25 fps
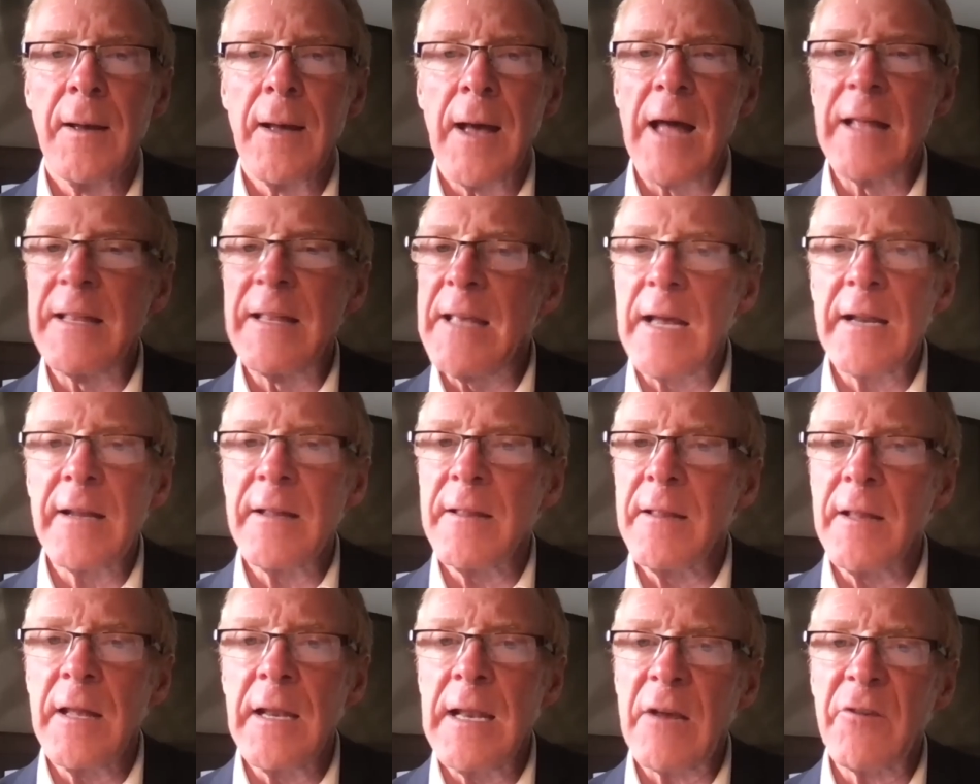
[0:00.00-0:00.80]
And yet,
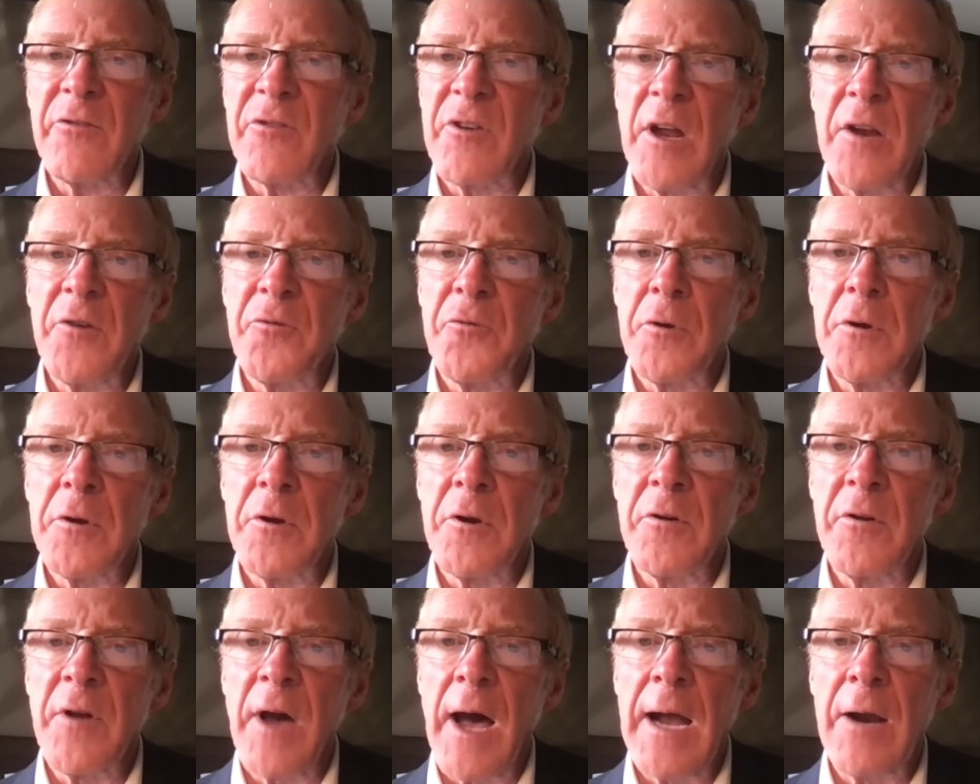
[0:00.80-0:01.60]
in the next entry in
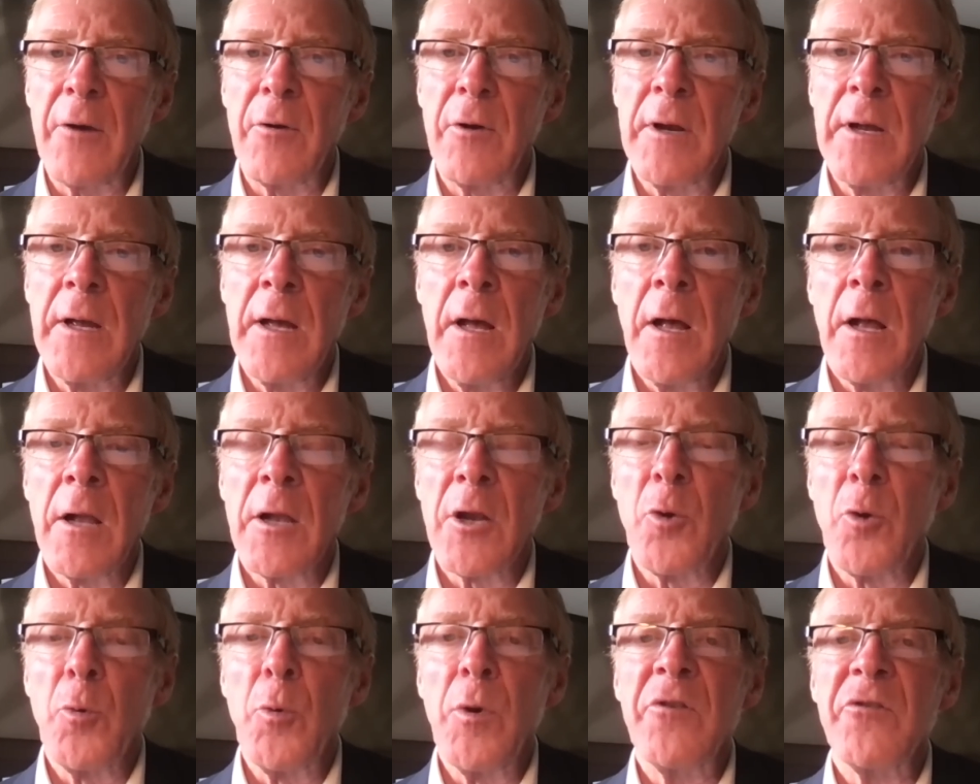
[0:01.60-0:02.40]
her diary,
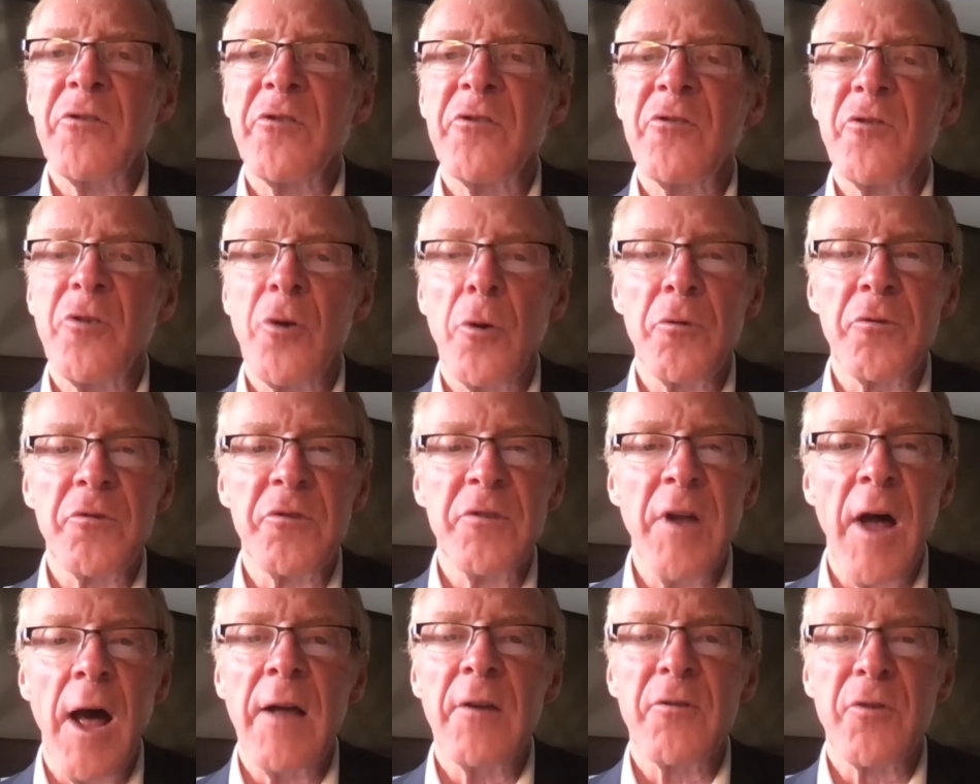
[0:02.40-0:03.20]
Louisa
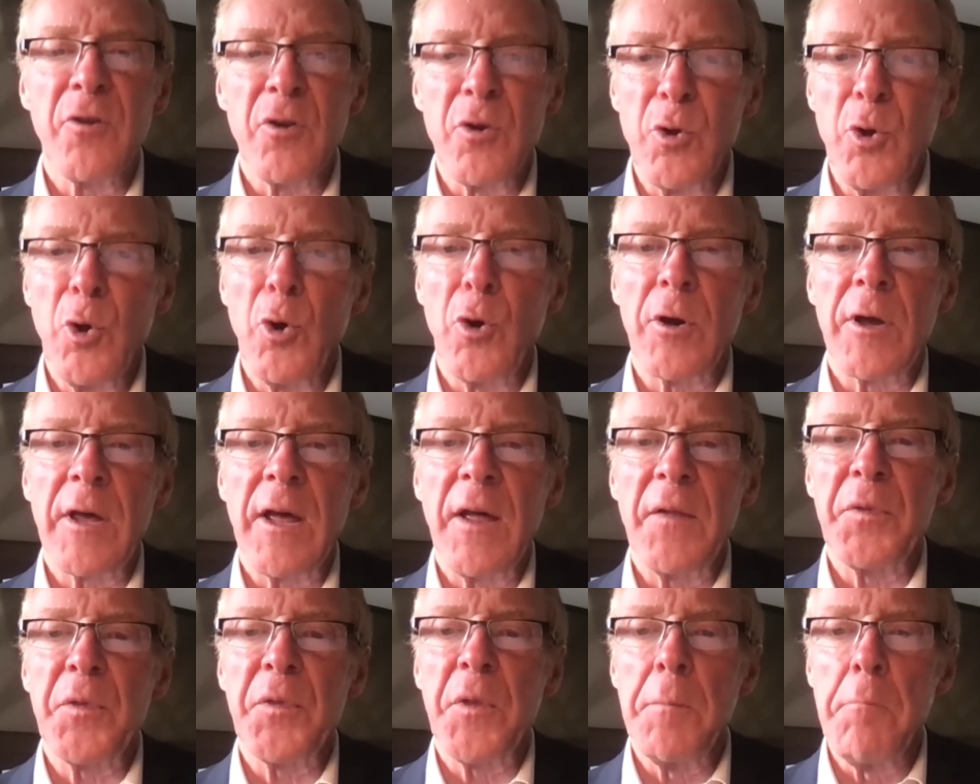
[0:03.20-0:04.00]
chose not to
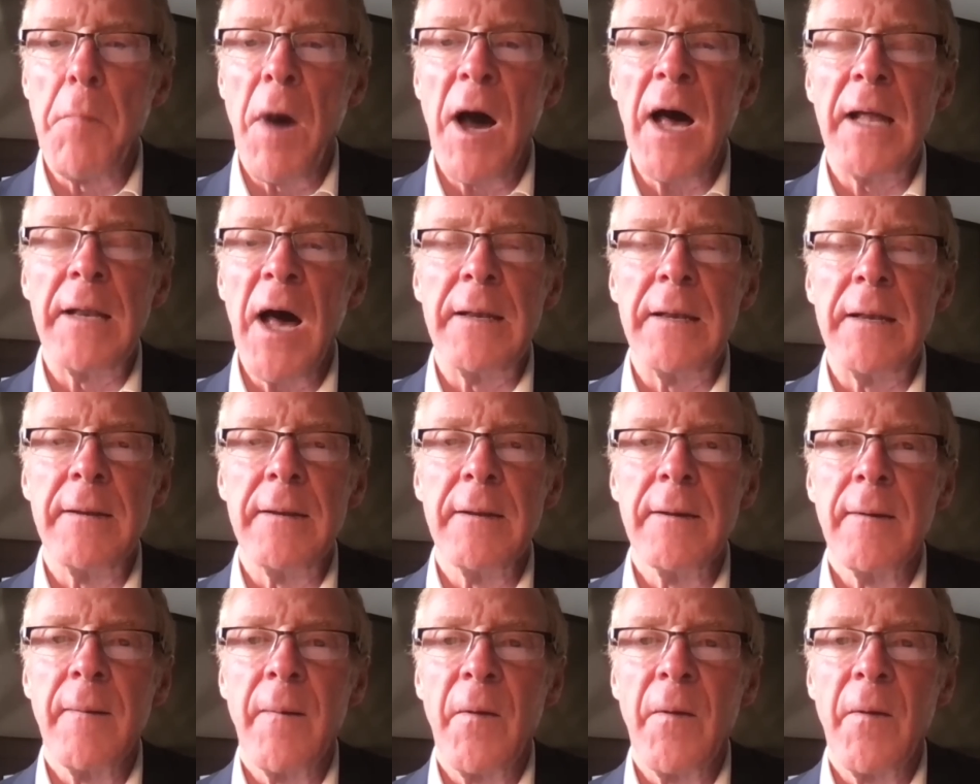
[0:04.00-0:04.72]
look at the mud.